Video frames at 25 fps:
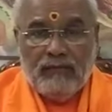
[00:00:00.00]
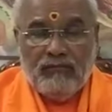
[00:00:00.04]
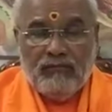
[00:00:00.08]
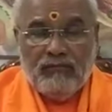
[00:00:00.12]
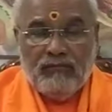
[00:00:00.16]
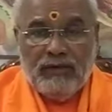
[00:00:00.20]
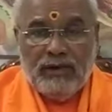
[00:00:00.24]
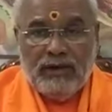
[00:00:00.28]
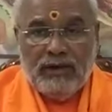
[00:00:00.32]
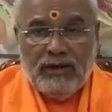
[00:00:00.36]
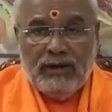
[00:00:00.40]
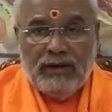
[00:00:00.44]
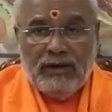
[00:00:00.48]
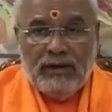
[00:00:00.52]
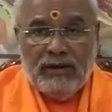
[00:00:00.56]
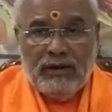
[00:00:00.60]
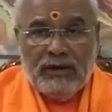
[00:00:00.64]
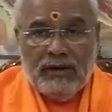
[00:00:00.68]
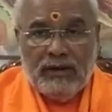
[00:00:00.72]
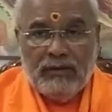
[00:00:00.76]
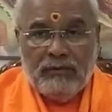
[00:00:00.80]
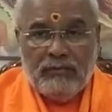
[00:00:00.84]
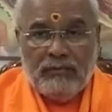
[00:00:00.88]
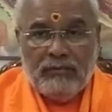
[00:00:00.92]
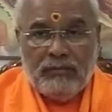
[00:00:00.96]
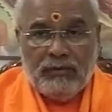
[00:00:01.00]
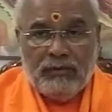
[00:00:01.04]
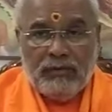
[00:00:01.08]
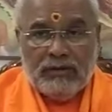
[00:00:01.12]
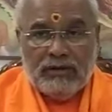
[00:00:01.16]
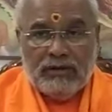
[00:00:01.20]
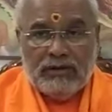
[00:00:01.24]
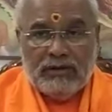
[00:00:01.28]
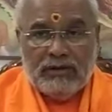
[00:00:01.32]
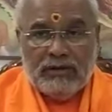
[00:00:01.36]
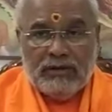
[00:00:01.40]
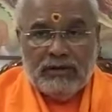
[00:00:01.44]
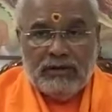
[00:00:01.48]
when a
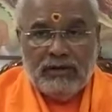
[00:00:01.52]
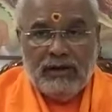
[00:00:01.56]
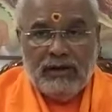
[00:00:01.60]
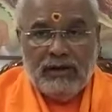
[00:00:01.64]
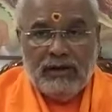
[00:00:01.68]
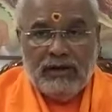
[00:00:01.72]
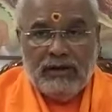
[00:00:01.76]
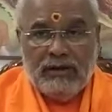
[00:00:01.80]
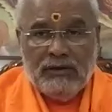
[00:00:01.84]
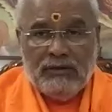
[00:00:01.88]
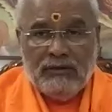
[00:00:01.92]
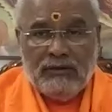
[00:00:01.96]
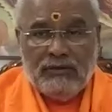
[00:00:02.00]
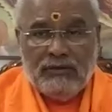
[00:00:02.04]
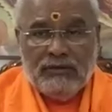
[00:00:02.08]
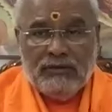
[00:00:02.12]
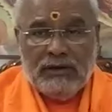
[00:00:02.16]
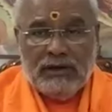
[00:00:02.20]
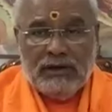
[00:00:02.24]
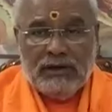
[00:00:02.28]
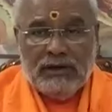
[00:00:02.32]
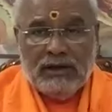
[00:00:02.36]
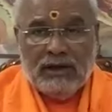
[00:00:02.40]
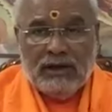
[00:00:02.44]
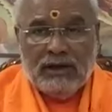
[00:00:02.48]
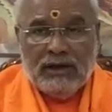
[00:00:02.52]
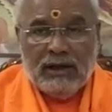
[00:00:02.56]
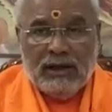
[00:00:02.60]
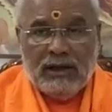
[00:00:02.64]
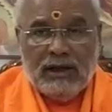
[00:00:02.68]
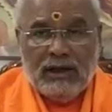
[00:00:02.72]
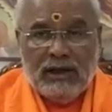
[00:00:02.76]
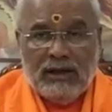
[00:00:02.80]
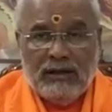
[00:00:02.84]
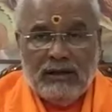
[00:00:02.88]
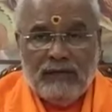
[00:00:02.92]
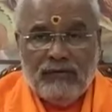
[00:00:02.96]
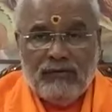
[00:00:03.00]
person lives that
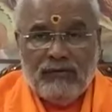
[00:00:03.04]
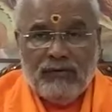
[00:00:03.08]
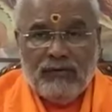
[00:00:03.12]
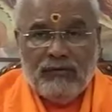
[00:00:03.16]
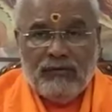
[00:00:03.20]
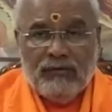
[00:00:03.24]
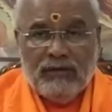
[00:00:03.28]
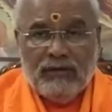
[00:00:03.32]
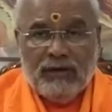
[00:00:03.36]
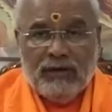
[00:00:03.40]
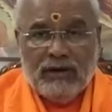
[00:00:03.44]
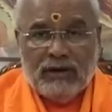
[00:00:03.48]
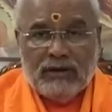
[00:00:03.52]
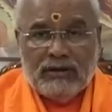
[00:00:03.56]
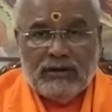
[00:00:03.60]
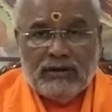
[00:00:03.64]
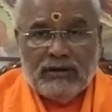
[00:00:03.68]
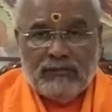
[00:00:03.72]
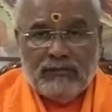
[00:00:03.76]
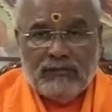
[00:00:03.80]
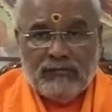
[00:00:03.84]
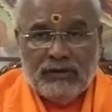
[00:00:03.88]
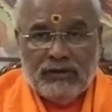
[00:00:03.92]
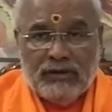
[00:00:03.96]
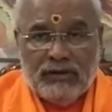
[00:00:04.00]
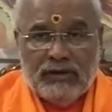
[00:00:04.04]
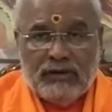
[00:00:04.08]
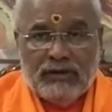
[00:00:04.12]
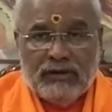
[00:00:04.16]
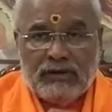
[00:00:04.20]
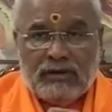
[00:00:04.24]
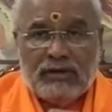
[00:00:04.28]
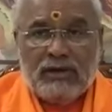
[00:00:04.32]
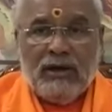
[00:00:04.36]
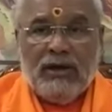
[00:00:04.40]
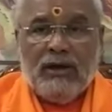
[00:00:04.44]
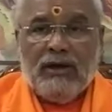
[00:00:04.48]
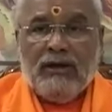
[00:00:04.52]
life of kartavya
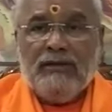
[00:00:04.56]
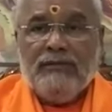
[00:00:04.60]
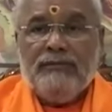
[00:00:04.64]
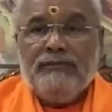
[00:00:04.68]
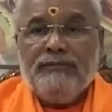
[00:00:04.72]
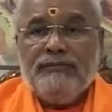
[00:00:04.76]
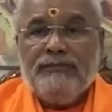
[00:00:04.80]
nishtha,